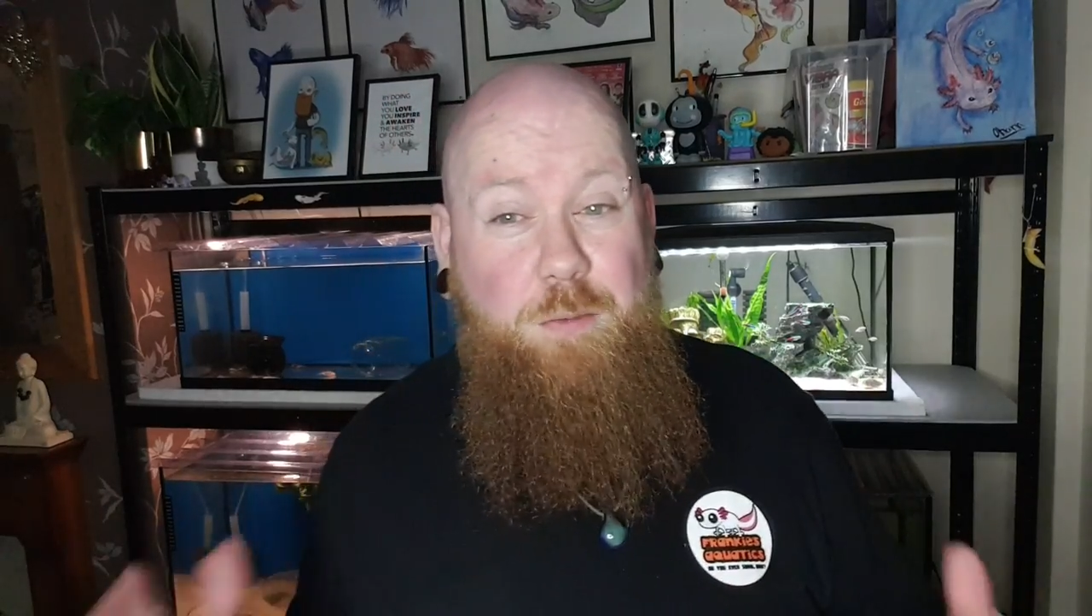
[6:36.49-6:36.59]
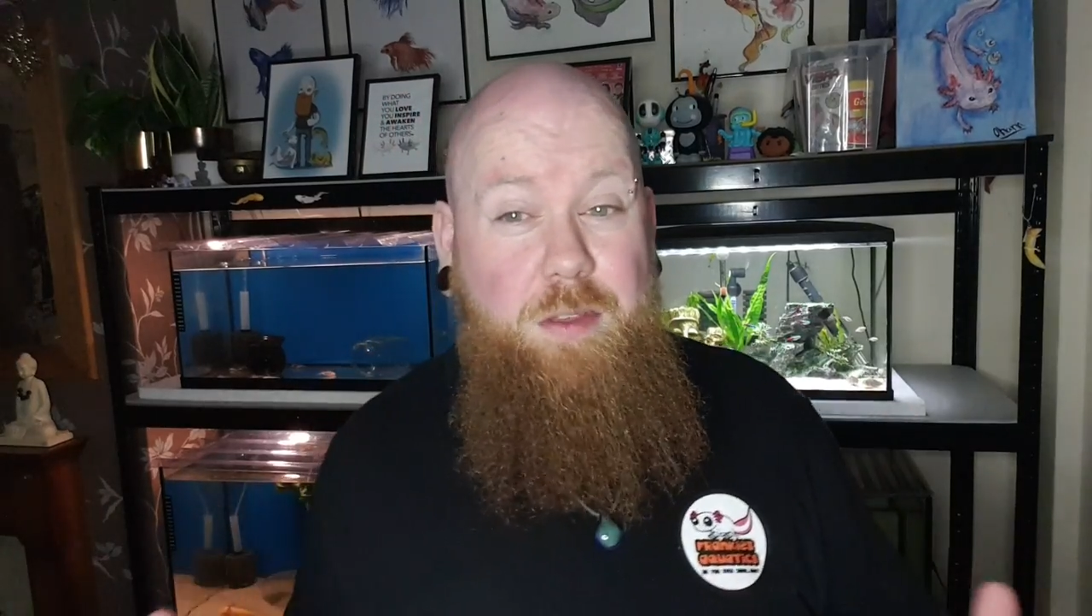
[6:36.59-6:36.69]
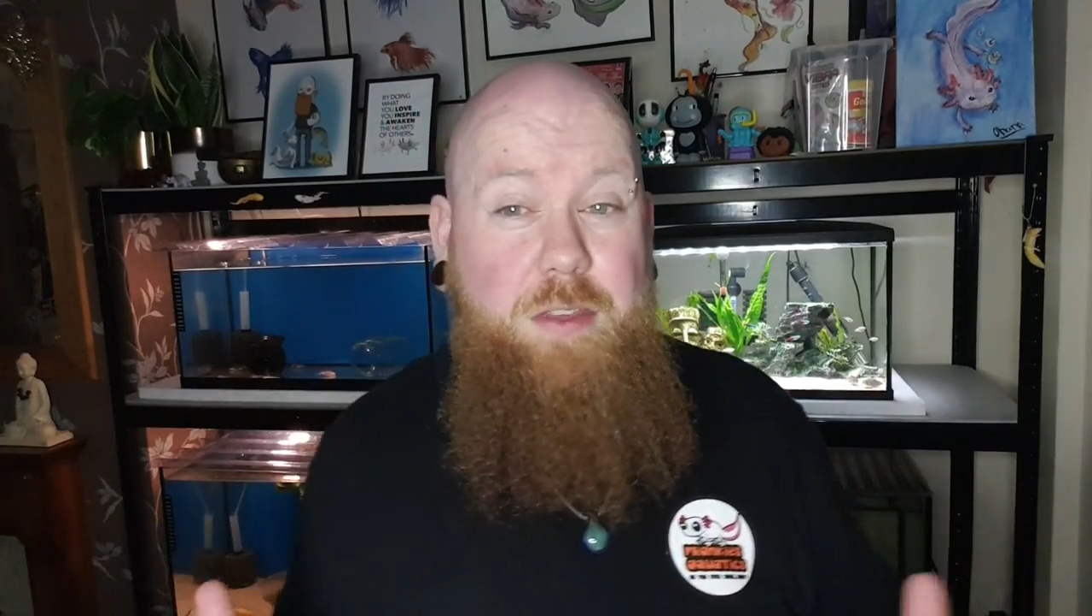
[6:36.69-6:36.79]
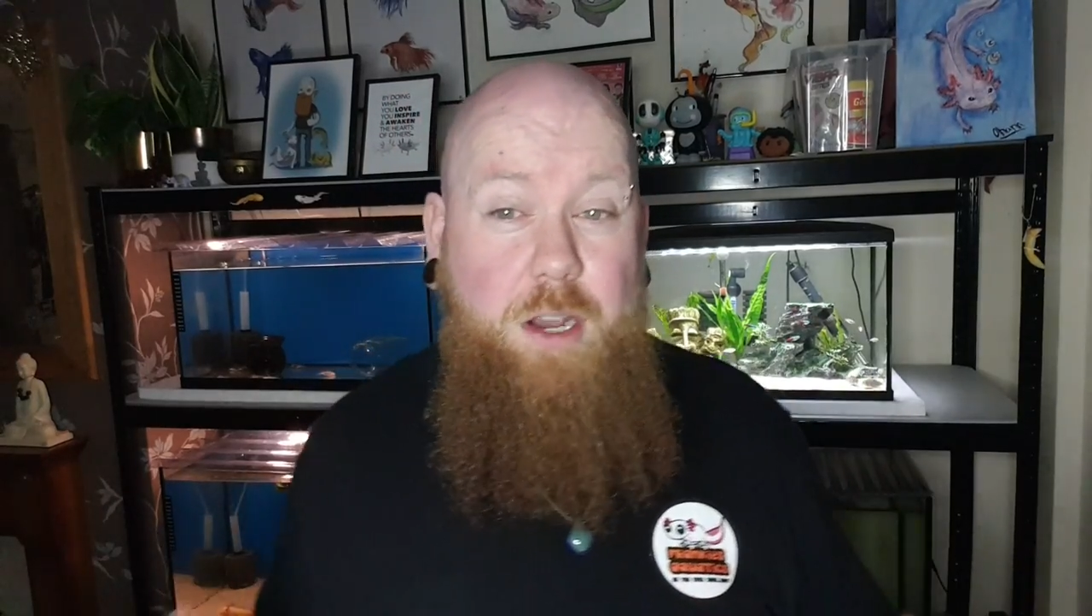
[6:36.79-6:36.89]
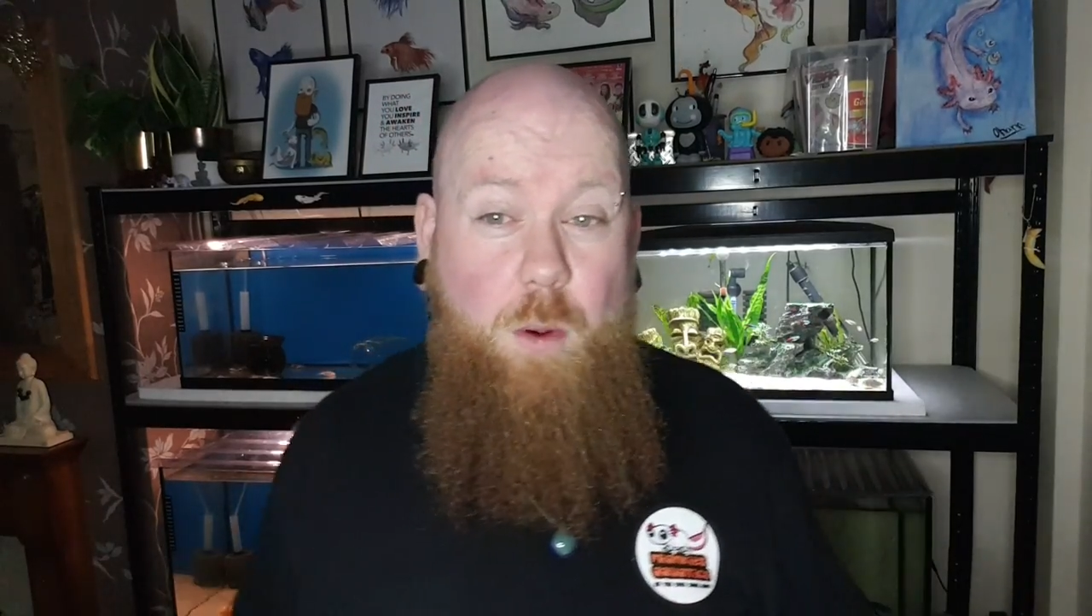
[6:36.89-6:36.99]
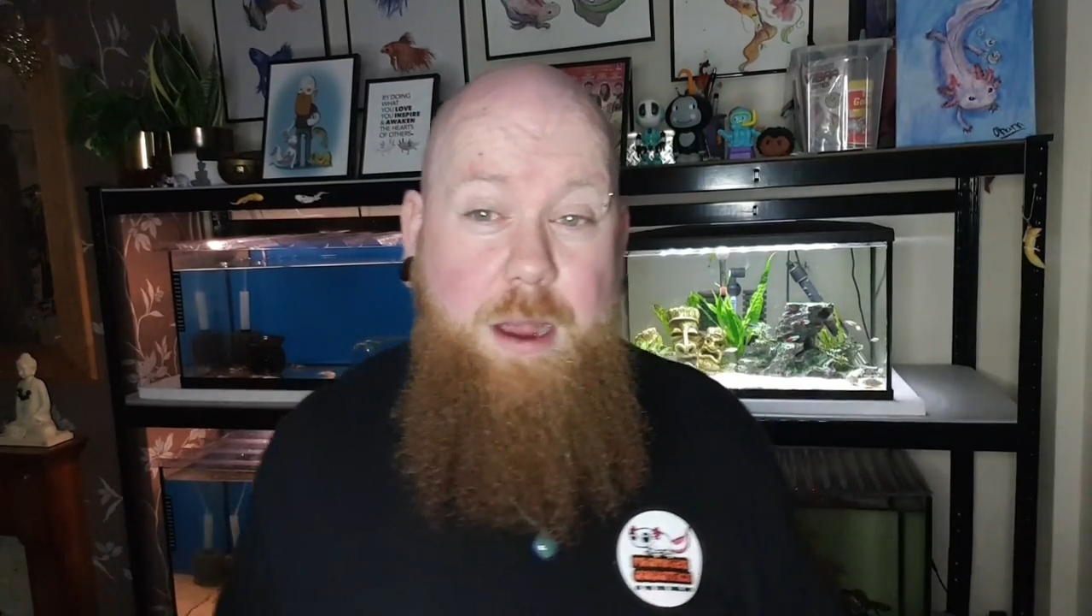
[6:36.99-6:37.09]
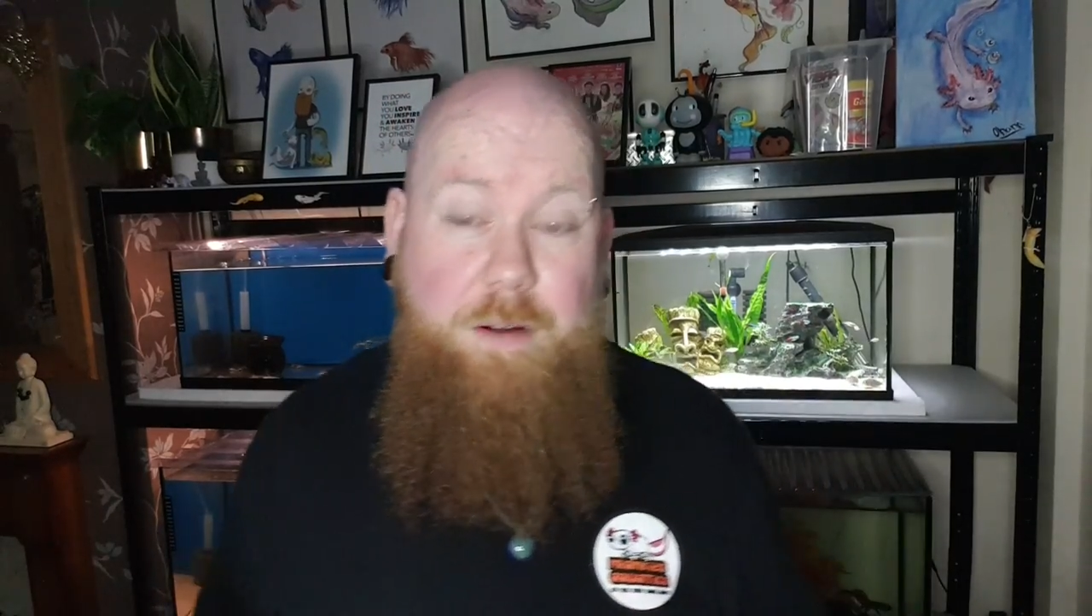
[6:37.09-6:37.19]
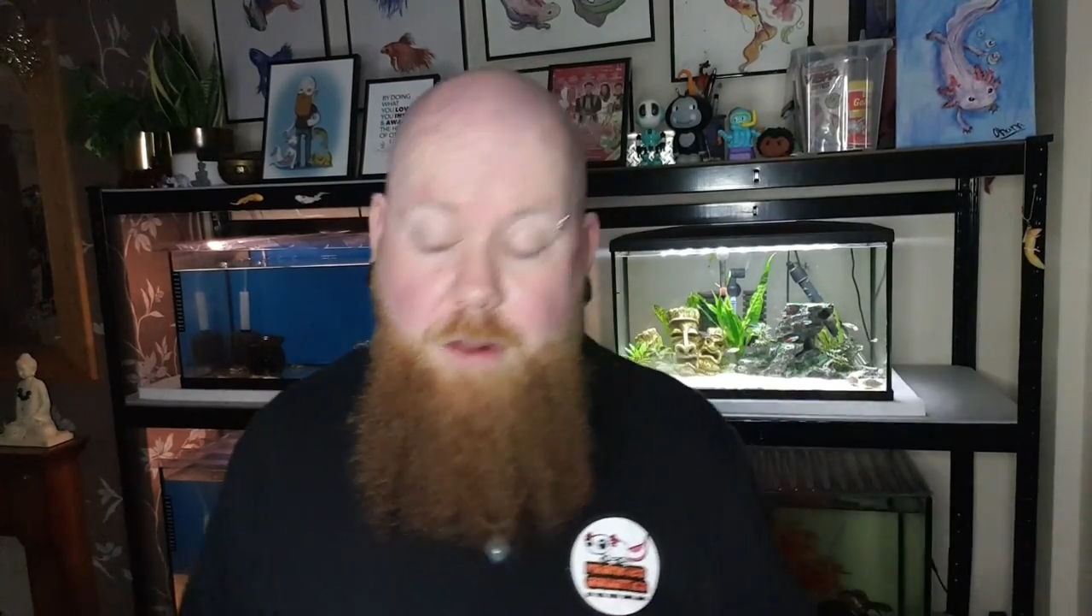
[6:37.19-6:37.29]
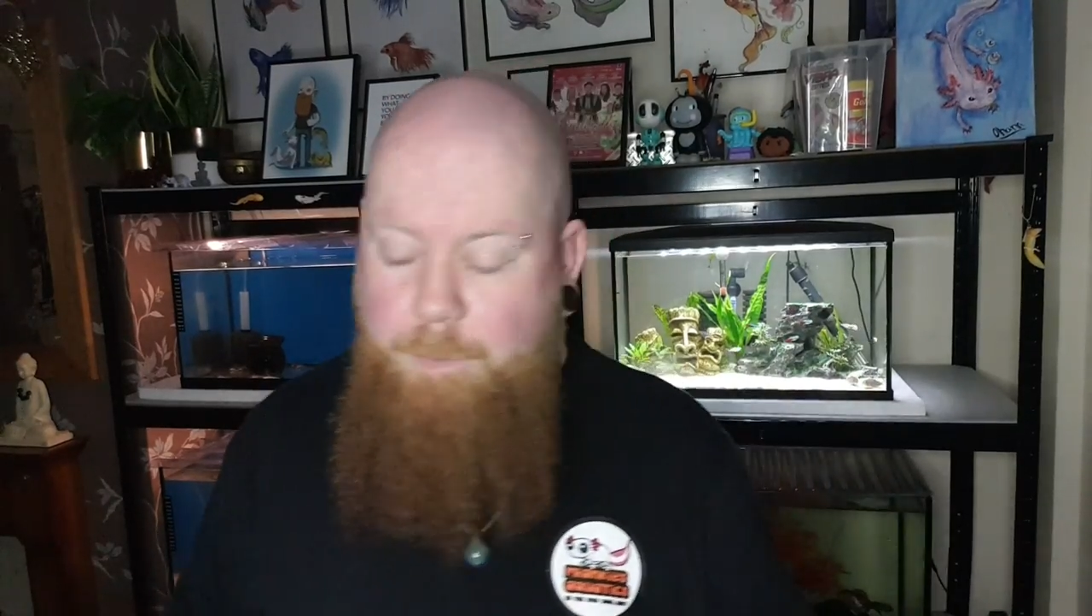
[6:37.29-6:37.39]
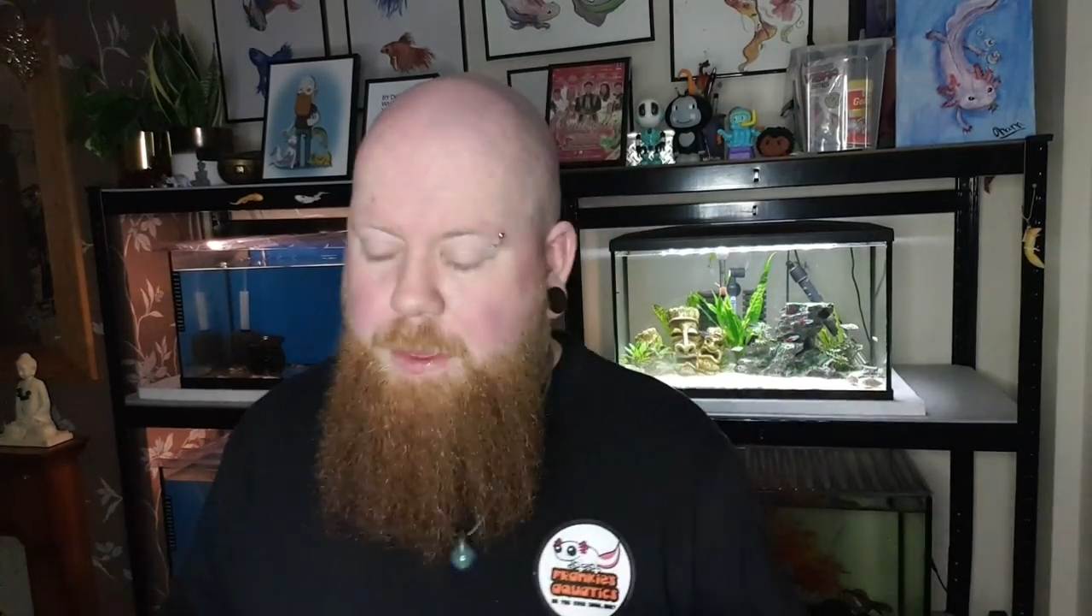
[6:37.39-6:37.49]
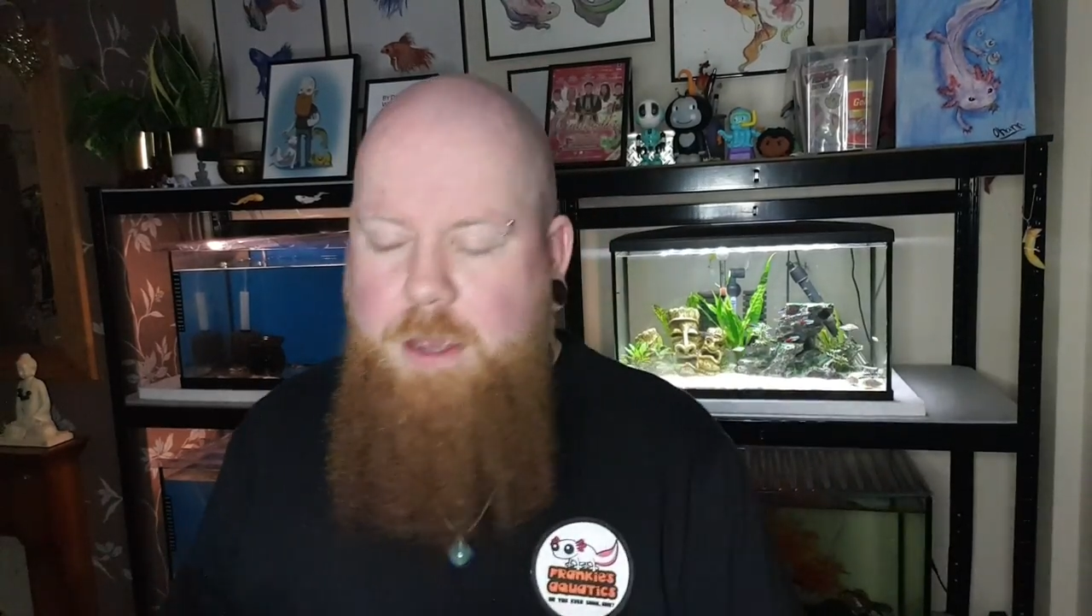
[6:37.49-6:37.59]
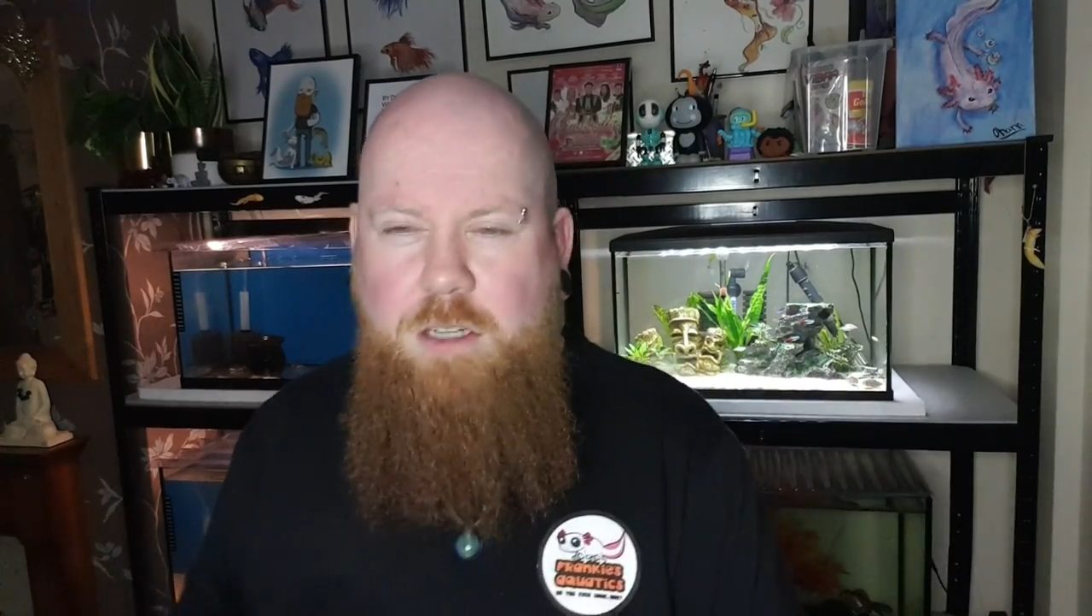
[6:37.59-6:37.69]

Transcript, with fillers: within the aquarium.